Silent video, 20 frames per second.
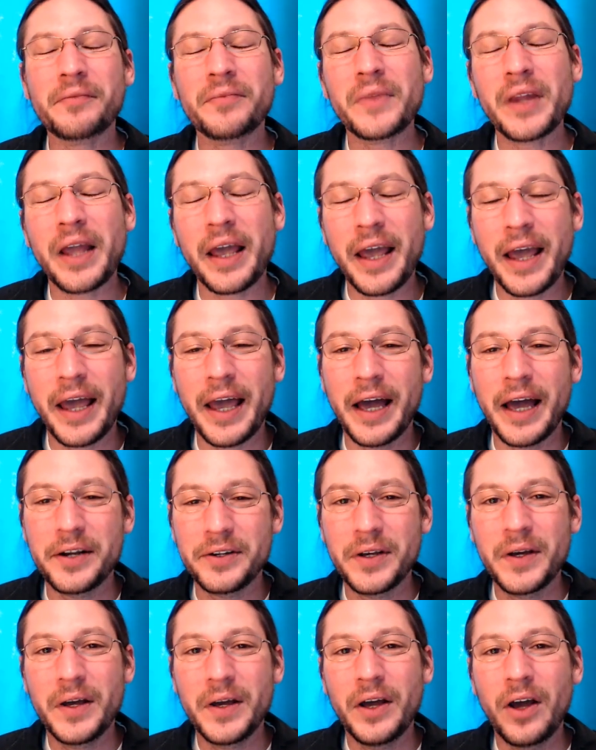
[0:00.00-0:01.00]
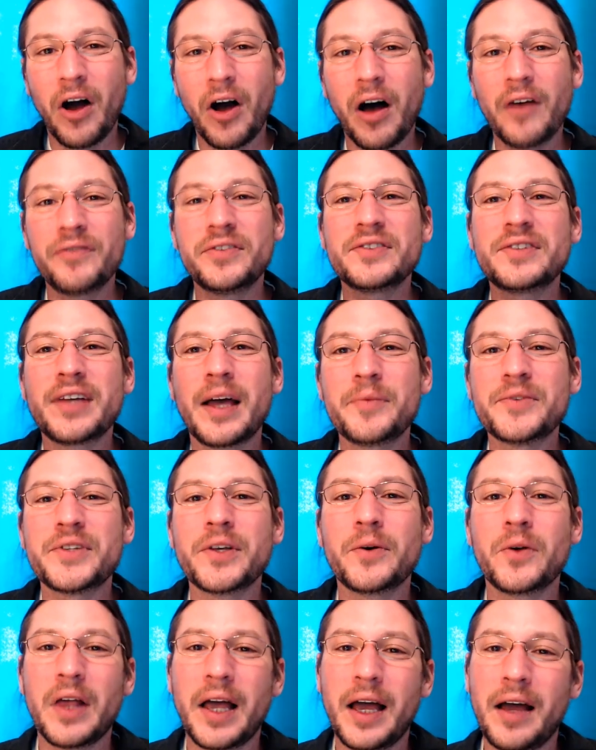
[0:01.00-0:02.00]
and oftentimes
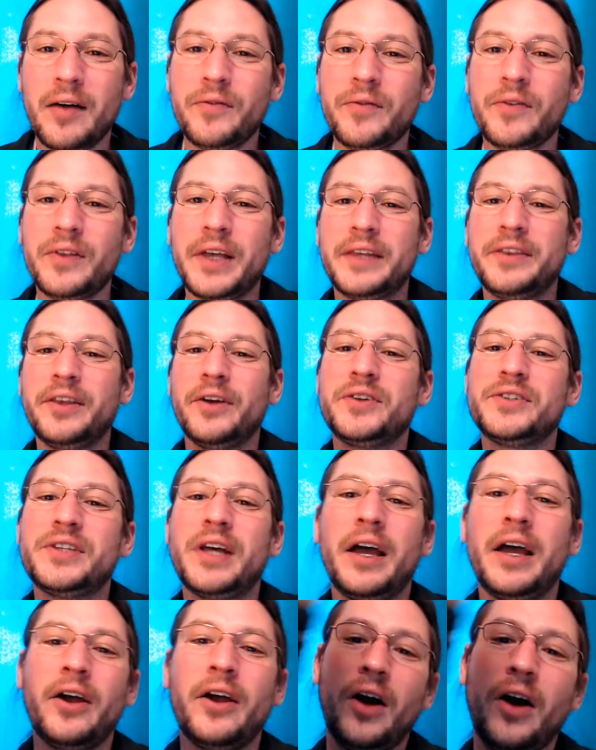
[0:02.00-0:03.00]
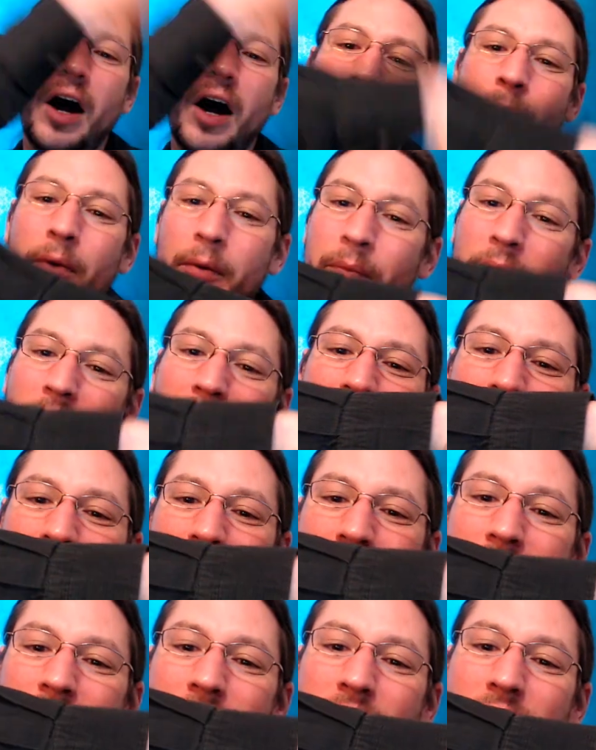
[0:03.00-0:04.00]
they'll have like their entire upper body
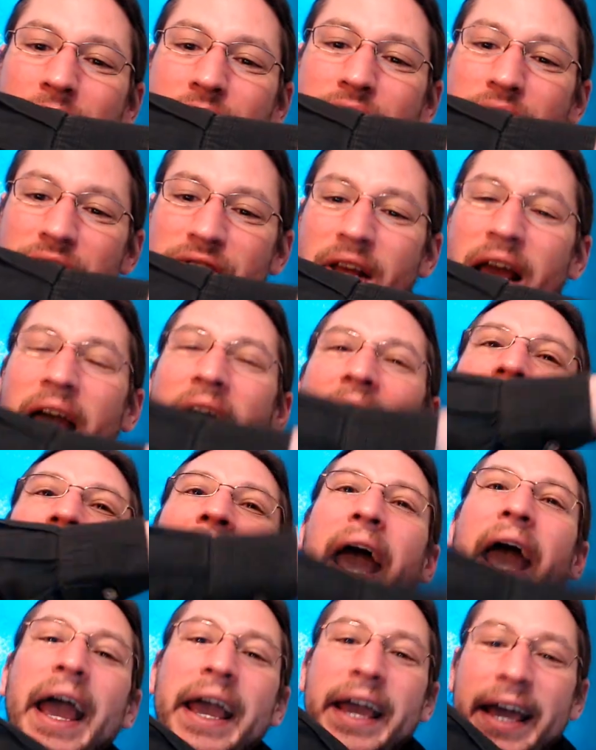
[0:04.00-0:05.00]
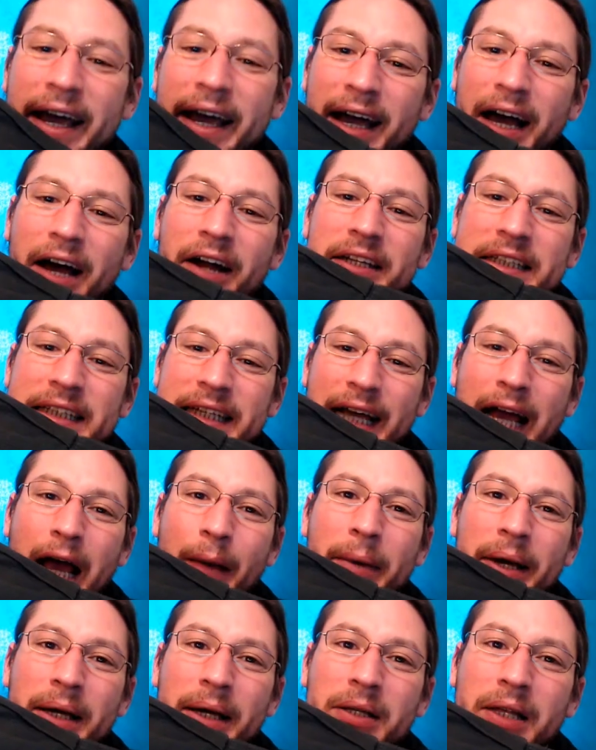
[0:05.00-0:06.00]
just hanging out of the
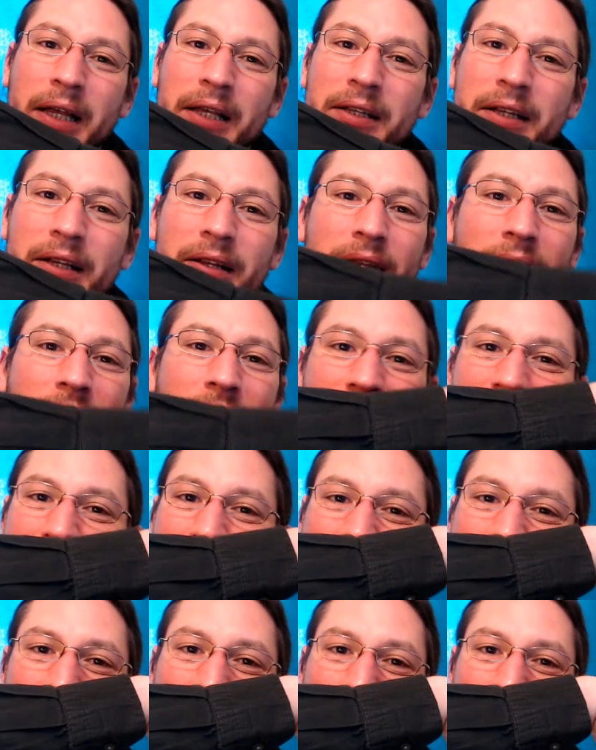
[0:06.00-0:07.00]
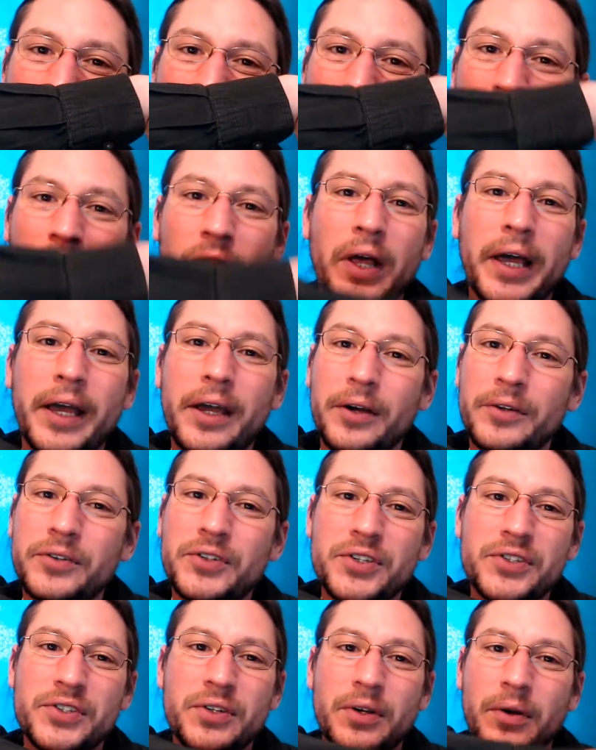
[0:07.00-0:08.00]
hammock. Like they just look like
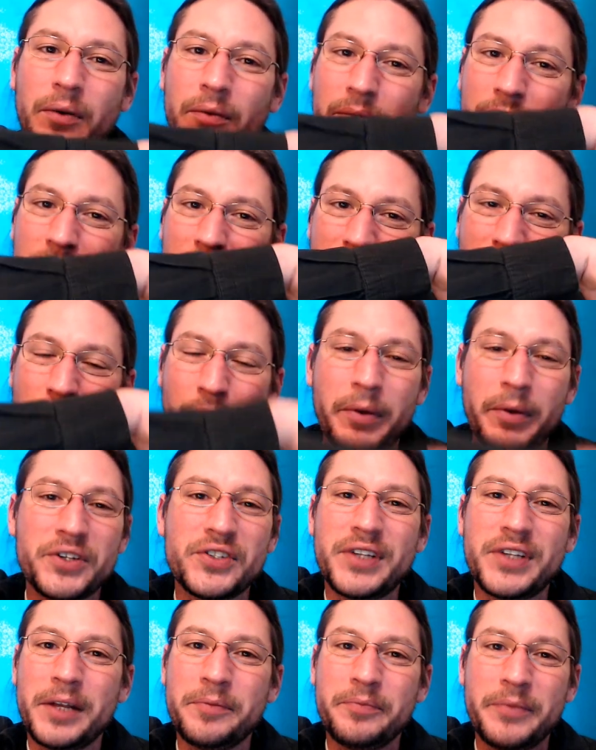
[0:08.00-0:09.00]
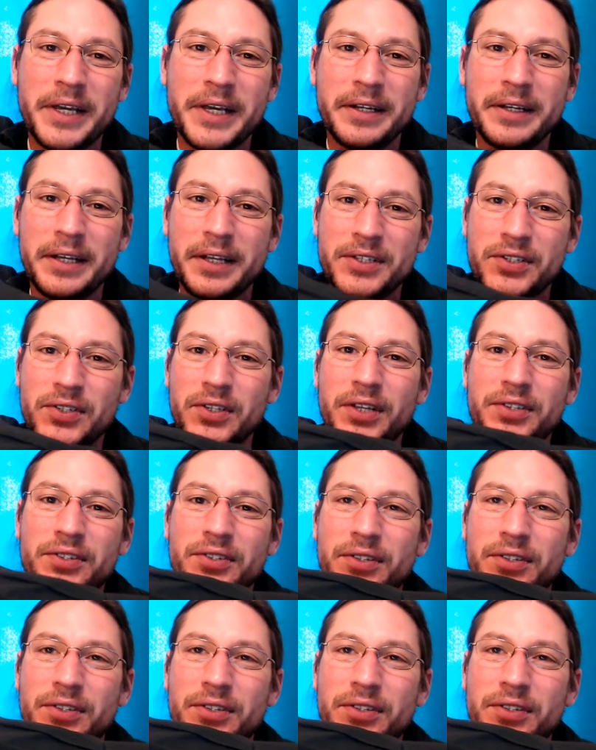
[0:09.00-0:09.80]
just so much dead meat. It's